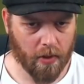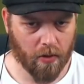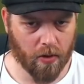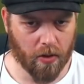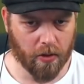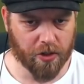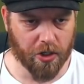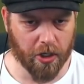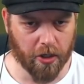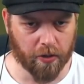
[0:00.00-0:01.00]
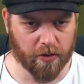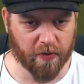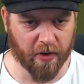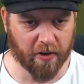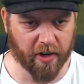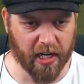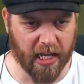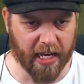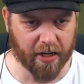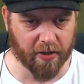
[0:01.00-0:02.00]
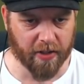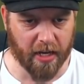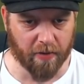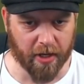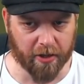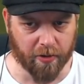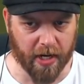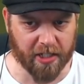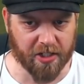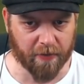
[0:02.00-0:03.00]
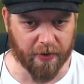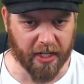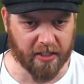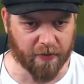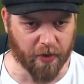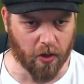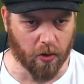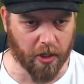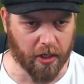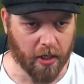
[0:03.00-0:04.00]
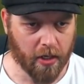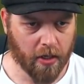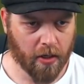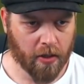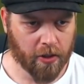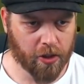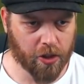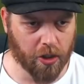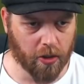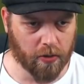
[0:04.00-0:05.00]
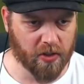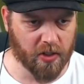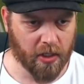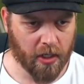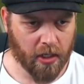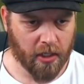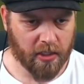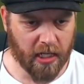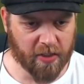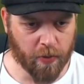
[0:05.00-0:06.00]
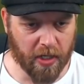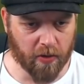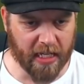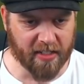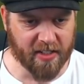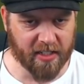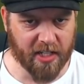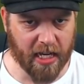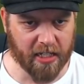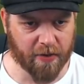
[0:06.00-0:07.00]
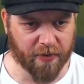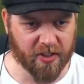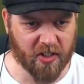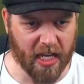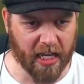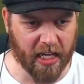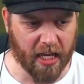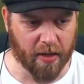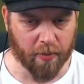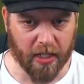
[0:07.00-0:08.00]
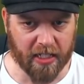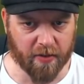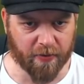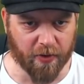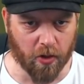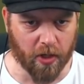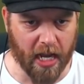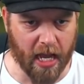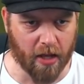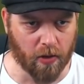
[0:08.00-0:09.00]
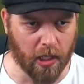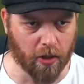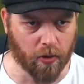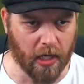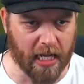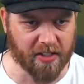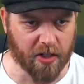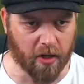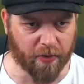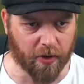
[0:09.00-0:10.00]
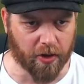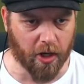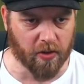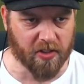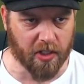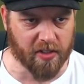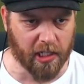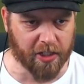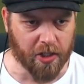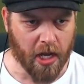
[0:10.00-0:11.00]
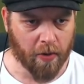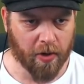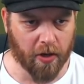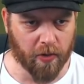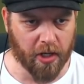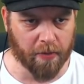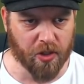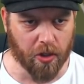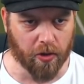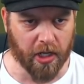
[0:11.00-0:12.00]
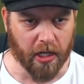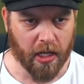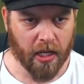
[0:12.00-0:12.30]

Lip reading: Oh, Jones, very late on that one. Krejci feeds forward. Schultz does well, gets the touch. Vizega plays it forward. Aulu lays it off. Oh, no, it's Ozilish. We don't want him shooting.